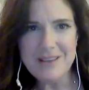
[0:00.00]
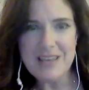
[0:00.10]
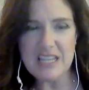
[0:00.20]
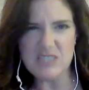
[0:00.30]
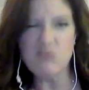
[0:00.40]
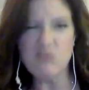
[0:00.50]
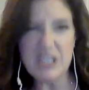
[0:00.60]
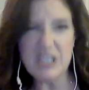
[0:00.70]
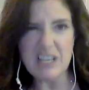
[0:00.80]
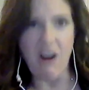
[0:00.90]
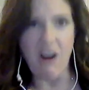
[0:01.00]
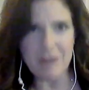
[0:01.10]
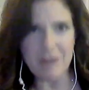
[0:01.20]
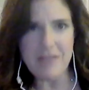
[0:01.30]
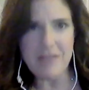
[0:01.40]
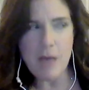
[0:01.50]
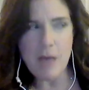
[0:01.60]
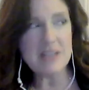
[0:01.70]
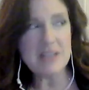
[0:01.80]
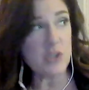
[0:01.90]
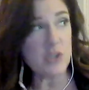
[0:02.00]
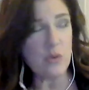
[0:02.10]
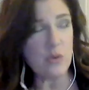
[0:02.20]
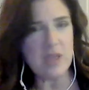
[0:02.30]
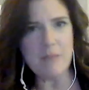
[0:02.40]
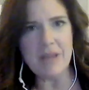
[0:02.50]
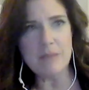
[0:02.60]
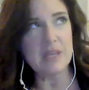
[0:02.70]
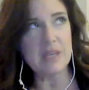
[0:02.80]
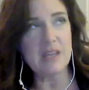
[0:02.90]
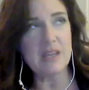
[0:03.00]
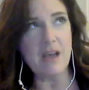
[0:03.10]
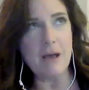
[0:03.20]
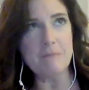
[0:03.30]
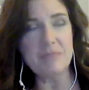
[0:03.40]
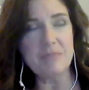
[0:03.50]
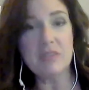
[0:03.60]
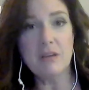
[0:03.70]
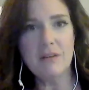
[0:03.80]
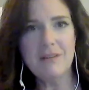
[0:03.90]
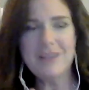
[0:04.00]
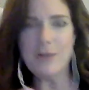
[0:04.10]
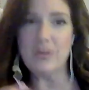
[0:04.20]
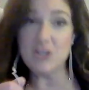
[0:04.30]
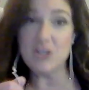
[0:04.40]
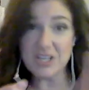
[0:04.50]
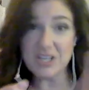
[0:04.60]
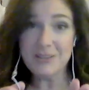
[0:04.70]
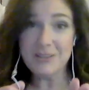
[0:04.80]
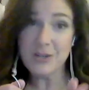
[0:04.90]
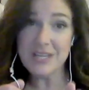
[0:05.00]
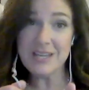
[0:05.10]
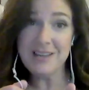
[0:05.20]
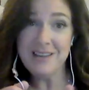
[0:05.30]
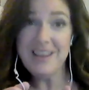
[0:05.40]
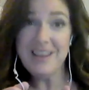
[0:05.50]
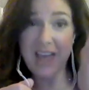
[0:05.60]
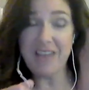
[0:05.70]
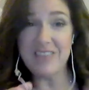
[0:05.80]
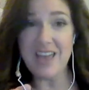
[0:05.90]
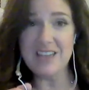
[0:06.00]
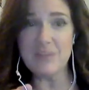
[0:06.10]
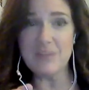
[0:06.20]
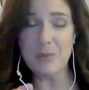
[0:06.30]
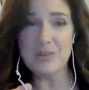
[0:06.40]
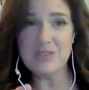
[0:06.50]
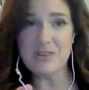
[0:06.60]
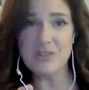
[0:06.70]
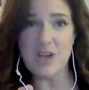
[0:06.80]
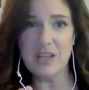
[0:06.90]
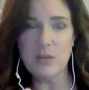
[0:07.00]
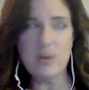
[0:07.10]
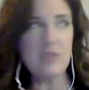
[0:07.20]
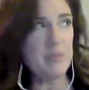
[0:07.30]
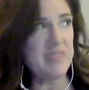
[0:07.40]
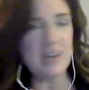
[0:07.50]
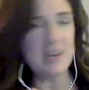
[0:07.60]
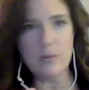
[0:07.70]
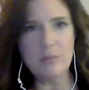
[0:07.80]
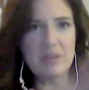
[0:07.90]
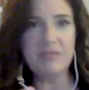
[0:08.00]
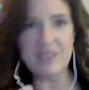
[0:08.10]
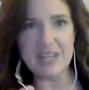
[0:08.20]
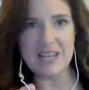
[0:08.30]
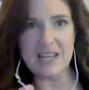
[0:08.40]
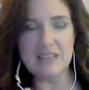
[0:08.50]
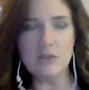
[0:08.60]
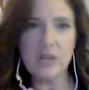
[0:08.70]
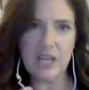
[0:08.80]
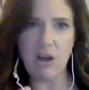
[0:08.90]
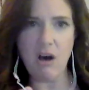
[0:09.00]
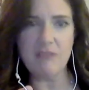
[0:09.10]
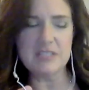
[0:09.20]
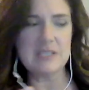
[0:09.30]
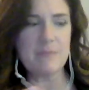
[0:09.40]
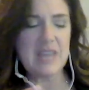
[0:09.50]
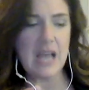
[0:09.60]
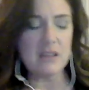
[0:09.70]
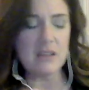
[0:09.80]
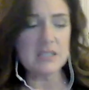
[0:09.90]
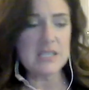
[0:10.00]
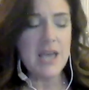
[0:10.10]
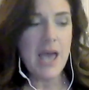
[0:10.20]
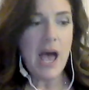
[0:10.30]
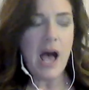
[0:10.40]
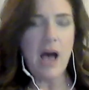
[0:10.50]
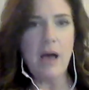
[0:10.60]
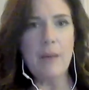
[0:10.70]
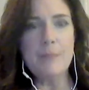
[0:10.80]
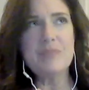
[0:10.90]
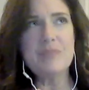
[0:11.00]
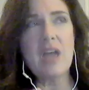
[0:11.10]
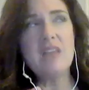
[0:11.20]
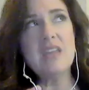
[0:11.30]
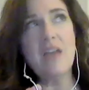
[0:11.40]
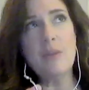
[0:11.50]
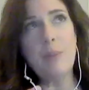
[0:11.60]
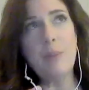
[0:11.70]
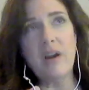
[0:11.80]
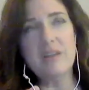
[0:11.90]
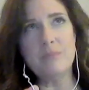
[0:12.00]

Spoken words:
It's really hard for them, and so they might be, initially looking at the eyes of the person they're talking with, but then it would be fleeting and looking off to something else. And the other part,